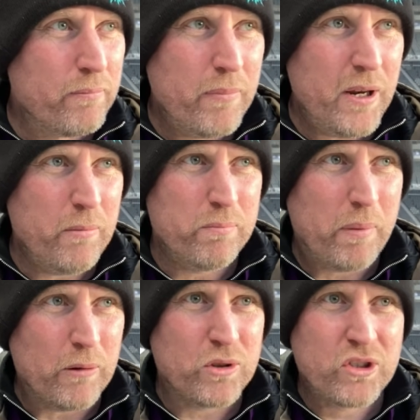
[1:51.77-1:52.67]
in
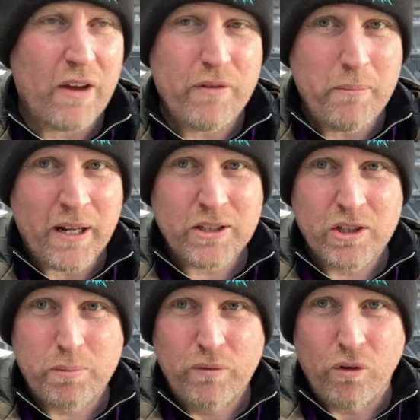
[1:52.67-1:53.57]
about seven
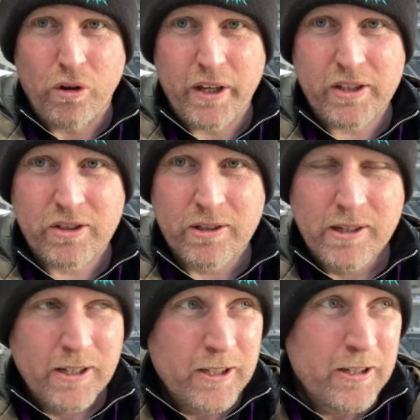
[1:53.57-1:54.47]
matches before this.
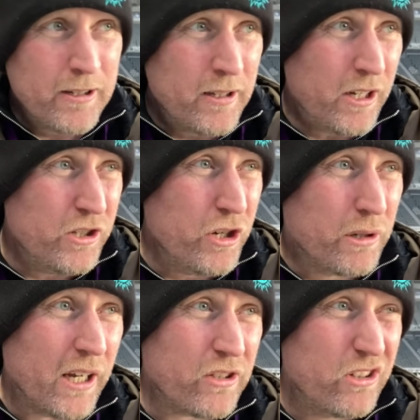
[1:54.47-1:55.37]
And
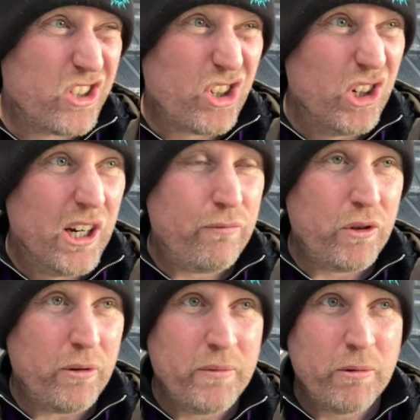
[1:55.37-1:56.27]
Newcastle just couldn't live
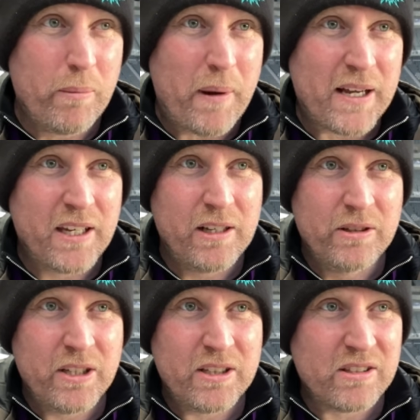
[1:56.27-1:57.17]
with them. They were
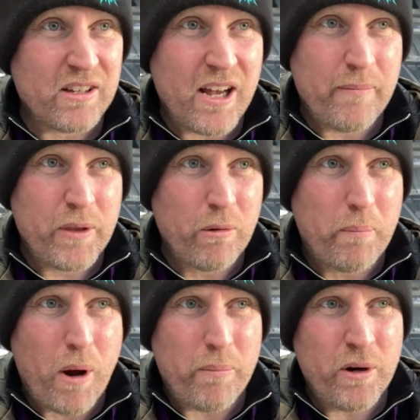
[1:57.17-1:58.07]
backheeling it. They were
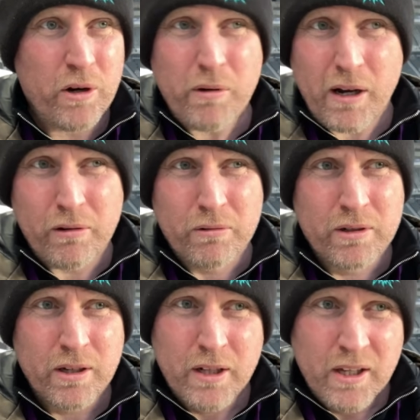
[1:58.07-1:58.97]
popping it around.
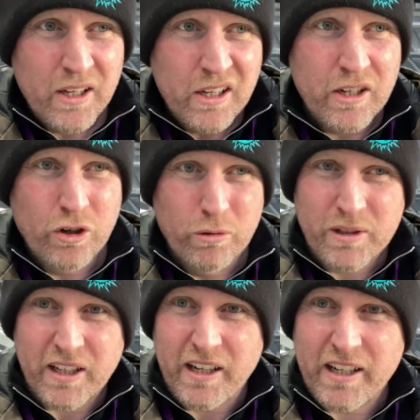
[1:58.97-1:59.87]
You know, it was
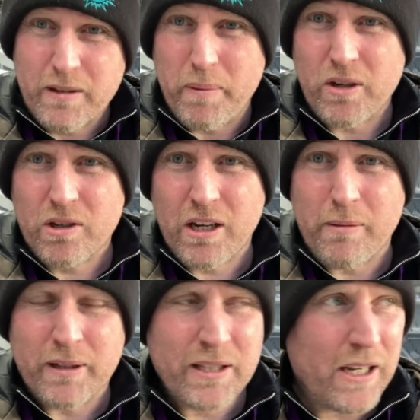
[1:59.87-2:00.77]
like an exhibition
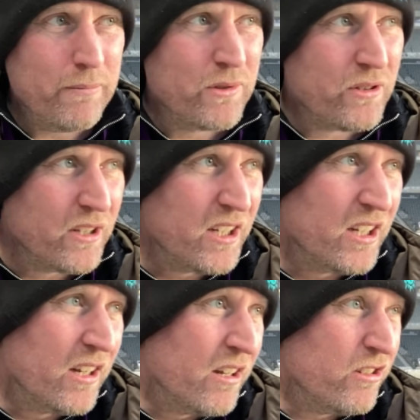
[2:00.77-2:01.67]
game at times.
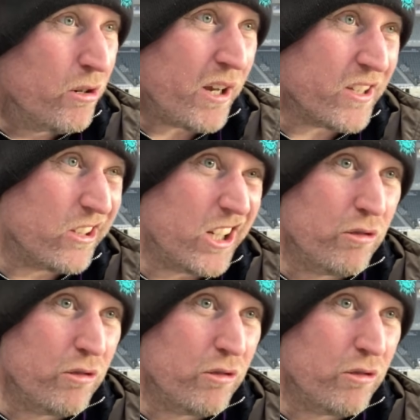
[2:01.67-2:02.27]
Newcastle did